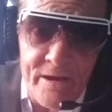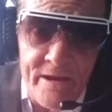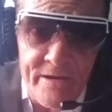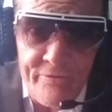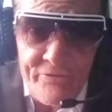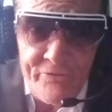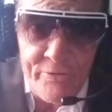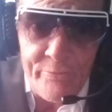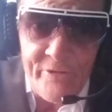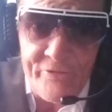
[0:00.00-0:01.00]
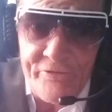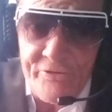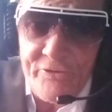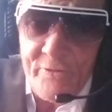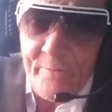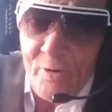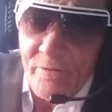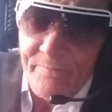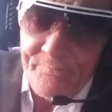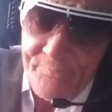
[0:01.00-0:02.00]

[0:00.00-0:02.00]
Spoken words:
And you, Mr. Scribble,